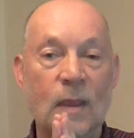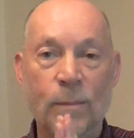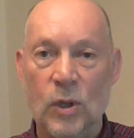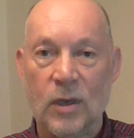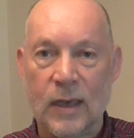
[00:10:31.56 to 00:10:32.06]

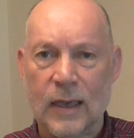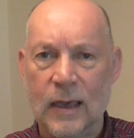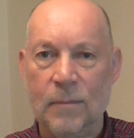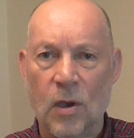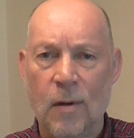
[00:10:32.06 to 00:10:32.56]
but you can
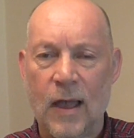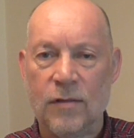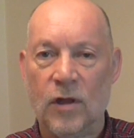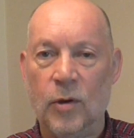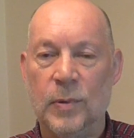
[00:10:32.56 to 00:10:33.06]
keep your
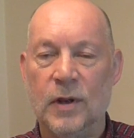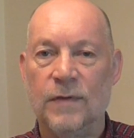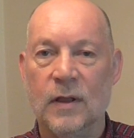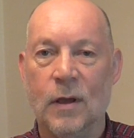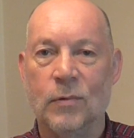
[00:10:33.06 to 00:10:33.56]
eyes open
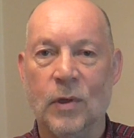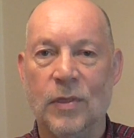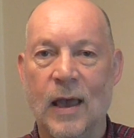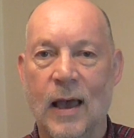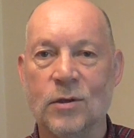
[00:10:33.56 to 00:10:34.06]
if you don't know
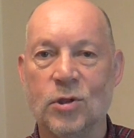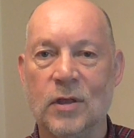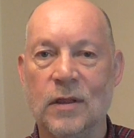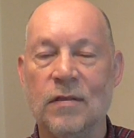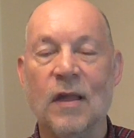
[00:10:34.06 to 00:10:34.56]
the
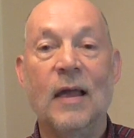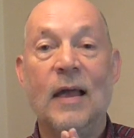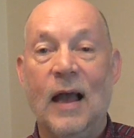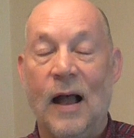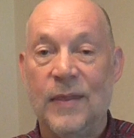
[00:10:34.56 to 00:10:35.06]
actions,
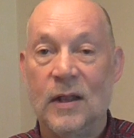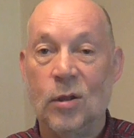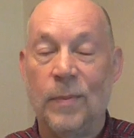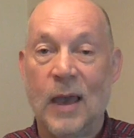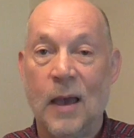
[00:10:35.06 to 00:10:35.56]
and then
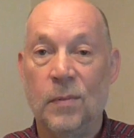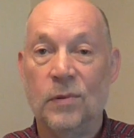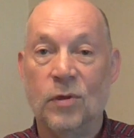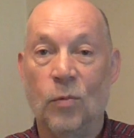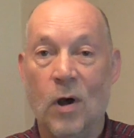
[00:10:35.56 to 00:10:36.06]
you'll be able
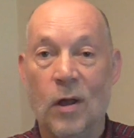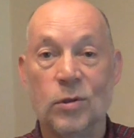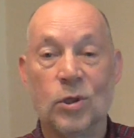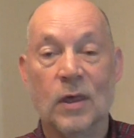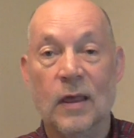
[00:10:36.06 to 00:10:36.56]
to
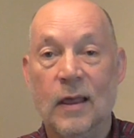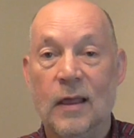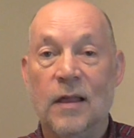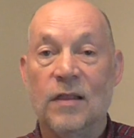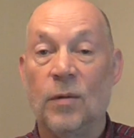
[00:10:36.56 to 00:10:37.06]
watch.
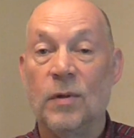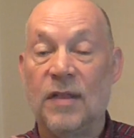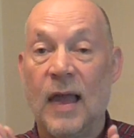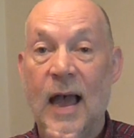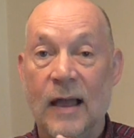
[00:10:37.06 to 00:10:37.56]
So we
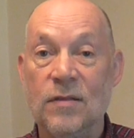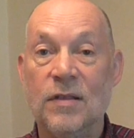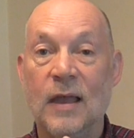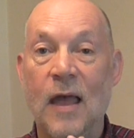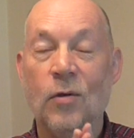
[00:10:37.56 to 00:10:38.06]
say hands
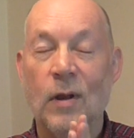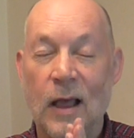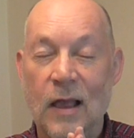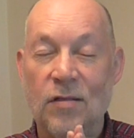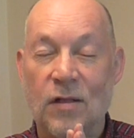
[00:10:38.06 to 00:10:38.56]
together and
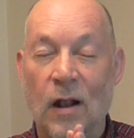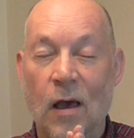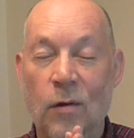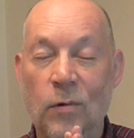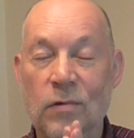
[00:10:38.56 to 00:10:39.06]
eyes
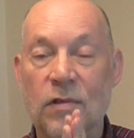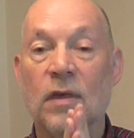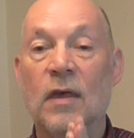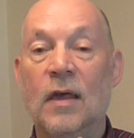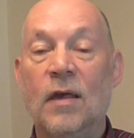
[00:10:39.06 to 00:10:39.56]

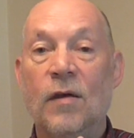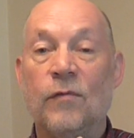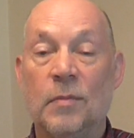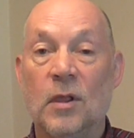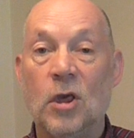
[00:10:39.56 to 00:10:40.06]
closed,
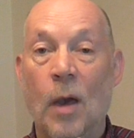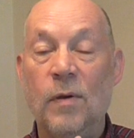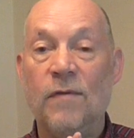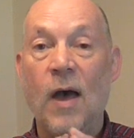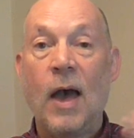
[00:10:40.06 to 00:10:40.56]
from the top
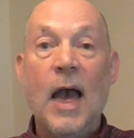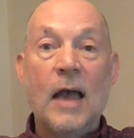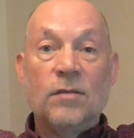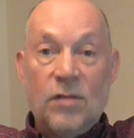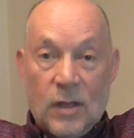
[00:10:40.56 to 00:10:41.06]
of our
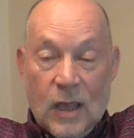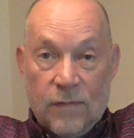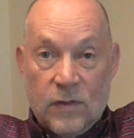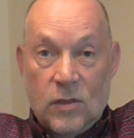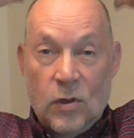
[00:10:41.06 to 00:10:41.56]
heads, and you
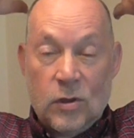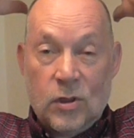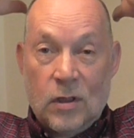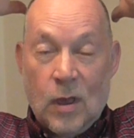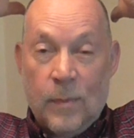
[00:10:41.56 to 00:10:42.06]
have to touch
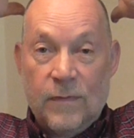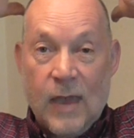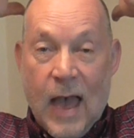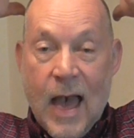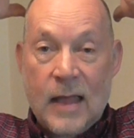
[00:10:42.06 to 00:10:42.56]
the top of
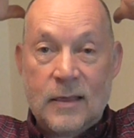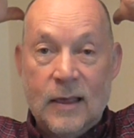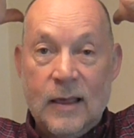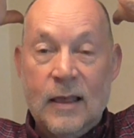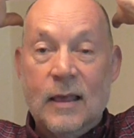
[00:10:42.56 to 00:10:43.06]
your head,
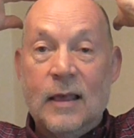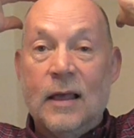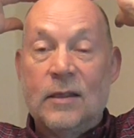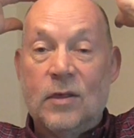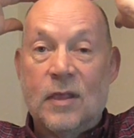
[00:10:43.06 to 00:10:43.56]

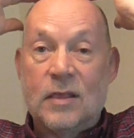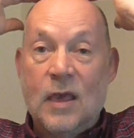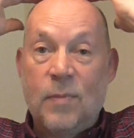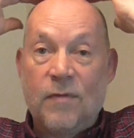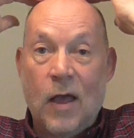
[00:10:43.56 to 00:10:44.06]
to the
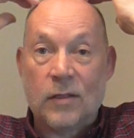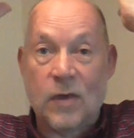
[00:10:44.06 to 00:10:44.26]
tip of our